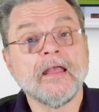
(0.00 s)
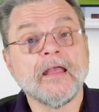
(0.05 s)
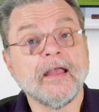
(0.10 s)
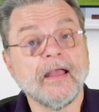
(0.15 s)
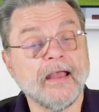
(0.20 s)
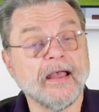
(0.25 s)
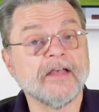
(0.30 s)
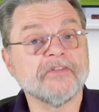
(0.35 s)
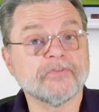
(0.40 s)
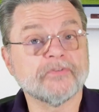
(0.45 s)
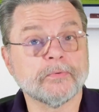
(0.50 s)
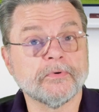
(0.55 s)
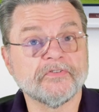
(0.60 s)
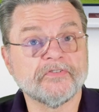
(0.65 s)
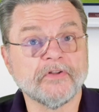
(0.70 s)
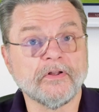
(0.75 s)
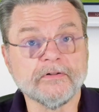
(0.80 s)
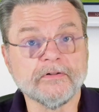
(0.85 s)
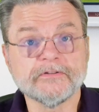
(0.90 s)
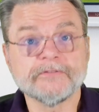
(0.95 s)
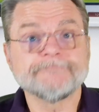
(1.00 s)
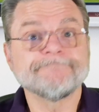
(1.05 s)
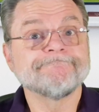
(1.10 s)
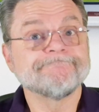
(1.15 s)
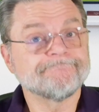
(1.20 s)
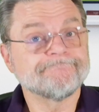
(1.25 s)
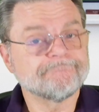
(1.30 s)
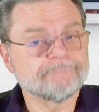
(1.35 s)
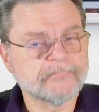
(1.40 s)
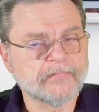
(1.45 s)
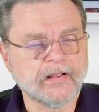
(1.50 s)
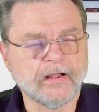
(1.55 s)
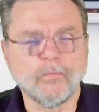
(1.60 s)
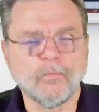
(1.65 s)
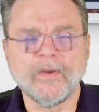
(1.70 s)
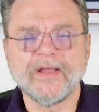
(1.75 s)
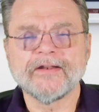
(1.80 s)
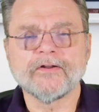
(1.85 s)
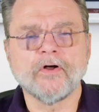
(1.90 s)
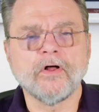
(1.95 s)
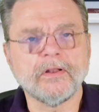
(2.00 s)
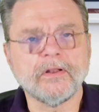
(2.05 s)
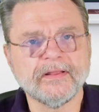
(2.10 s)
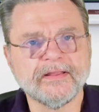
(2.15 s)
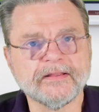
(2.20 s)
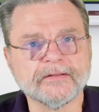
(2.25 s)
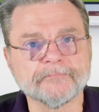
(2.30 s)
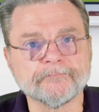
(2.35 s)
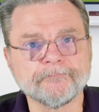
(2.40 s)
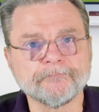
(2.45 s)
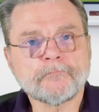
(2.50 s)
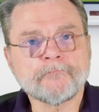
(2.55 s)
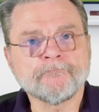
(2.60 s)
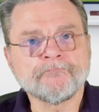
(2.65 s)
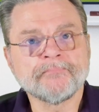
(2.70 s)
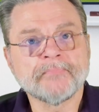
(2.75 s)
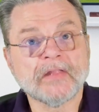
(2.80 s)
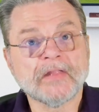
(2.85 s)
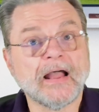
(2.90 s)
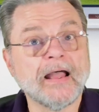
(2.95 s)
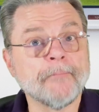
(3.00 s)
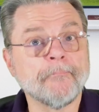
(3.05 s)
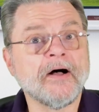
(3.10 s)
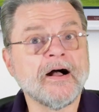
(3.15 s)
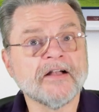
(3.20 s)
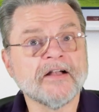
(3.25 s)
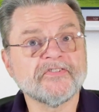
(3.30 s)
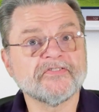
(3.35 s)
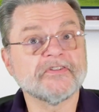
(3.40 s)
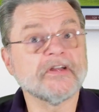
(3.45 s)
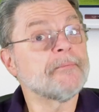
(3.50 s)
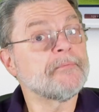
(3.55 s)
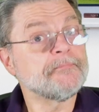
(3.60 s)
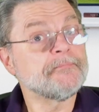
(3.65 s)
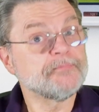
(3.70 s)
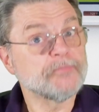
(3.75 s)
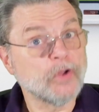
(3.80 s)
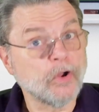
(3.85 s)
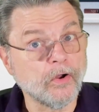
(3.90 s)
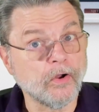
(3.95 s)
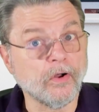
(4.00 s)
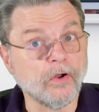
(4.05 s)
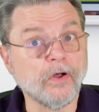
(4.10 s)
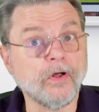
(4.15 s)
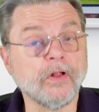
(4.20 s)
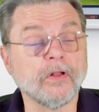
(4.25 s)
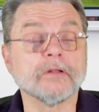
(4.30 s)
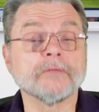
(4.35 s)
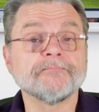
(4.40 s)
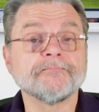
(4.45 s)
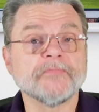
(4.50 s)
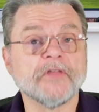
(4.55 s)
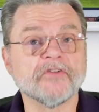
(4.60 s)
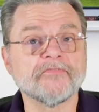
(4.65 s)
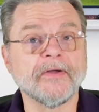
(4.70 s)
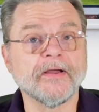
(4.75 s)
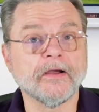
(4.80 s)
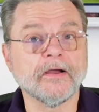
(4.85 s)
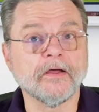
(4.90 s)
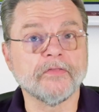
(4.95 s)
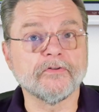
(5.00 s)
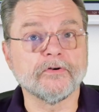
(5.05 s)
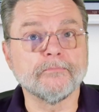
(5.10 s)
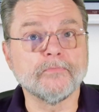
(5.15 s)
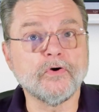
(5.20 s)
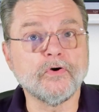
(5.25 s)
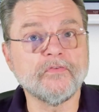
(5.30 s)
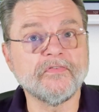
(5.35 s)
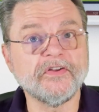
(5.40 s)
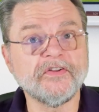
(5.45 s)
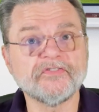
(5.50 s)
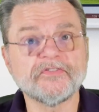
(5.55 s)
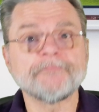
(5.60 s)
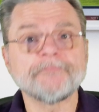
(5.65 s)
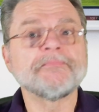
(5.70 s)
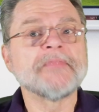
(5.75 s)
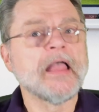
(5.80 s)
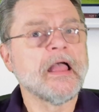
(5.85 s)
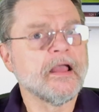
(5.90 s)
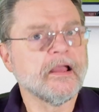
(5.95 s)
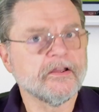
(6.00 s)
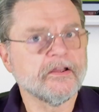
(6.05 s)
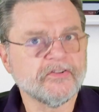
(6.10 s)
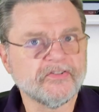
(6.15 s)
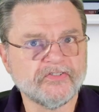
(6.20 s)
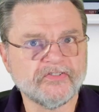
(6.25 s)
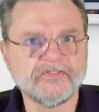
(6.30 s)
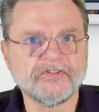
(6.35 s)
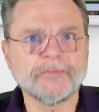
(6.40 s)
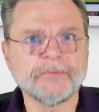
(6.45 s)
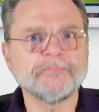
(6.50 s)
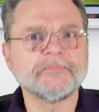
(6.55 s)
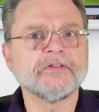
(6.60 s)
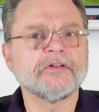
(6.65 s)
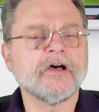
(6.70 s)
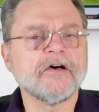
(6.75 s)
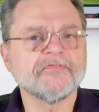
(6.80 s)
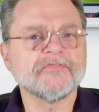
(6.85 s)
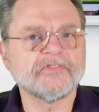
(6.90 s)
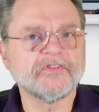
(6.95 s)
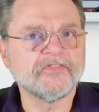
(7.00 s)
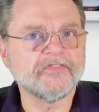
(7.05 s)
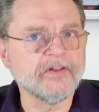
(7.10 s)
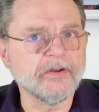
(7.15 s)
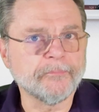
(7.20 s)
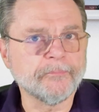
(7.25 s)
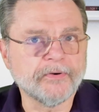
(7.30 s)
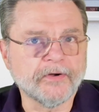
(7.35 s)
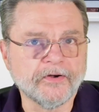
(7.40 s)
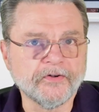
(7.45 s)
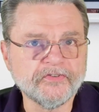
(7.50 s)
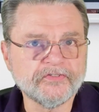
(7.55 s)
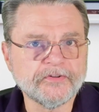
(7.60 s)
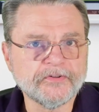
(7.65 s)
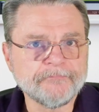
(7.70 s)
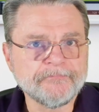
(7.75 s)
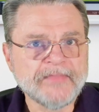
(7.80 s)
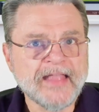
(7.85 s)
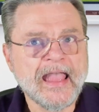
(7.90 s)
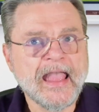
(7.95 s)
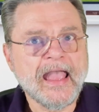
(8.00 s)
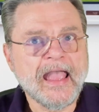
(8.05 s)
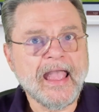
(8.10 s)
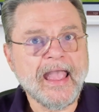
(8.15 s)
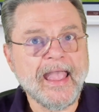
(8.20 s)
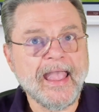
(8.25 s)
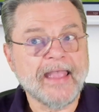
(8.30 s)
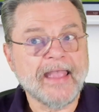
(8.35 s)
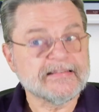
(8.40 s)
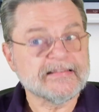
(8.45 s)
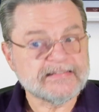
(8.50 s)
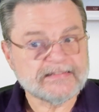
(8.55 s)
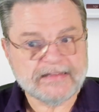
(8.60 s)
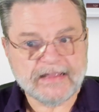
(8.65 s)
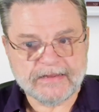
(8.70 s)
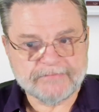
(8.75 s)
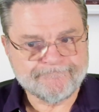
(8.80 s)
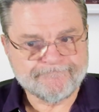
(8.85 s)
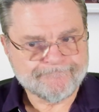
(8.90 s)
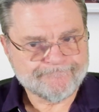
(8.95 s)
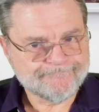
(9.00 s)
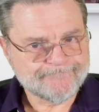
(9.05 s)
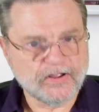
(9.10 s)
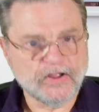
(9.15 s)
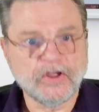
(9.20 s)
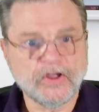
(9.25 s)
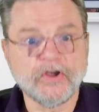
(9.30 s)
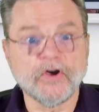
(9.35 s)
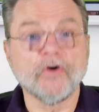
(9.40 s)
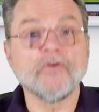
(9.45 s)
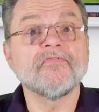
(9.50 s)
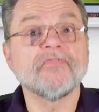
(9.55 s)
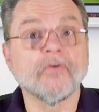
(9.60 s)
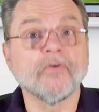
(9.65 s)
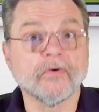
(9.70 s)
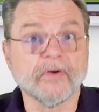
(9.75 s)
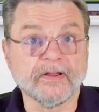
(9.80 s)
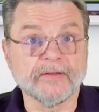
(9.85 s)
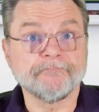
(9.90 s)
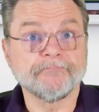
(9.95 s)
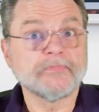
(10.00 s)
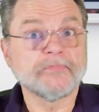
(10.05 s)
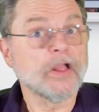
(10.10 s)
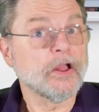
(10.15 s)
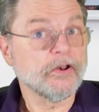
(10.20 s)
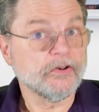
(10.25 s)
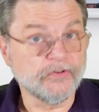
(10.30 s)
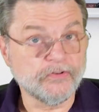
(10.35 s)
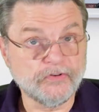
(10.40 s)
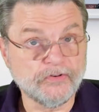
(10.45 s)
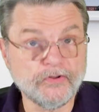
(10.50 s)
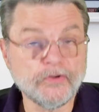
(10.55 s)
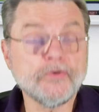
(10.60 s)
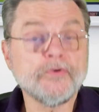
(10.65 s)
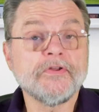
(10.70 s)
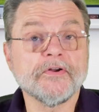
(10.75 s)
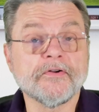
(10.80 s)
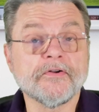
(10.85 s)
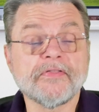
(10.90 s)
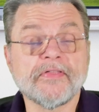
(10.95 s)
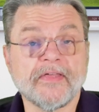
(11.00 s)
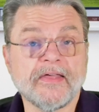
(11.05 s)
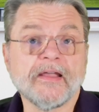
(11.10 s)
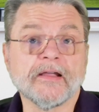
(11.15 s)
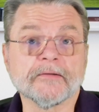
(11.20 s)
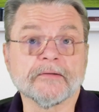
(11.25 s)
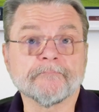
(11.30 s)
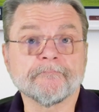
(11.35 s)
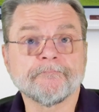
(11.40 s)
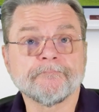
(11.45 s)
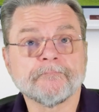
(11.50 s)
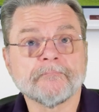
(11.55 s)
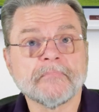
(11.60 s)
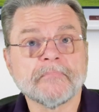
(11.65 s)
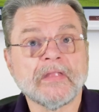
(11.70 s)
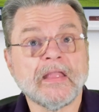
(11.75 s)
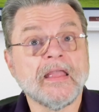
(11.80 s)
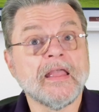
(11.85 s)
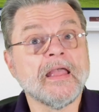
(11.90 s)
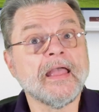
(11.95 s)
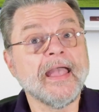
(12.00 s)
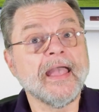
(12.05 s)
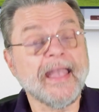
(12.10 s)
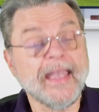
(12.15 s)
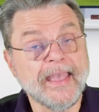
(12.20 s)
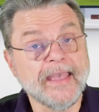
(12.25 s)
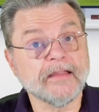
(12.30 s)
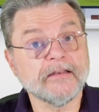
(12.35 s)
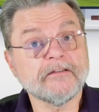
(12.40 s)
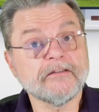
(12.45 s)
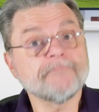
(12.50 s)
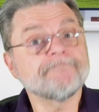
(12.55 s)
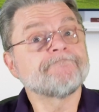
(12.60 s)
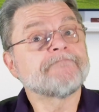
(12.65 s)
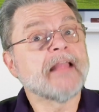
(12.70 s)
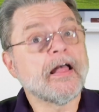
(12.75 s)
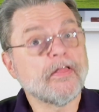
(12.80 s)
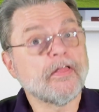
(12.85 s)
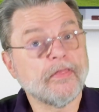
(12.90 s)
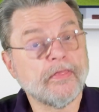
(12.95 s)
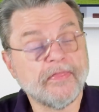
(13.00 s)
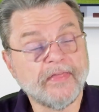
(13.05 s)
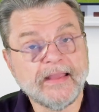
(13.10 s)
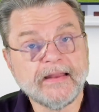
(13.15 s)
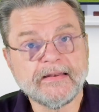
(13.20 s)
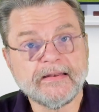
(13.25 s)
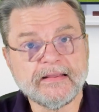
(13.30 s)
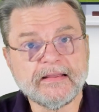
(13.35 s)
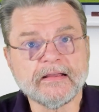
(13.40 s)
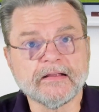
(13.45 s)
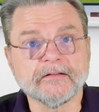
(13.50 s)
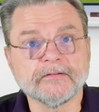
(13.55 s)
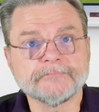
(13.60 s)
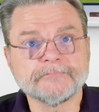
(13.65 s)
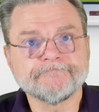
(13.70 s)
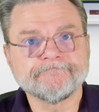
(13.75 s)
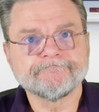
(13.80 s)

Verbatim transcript: As a result, I went all in. I boxed up all of my other movies, shipped it off to Cinepost, and said, go for it do your thing. And they did.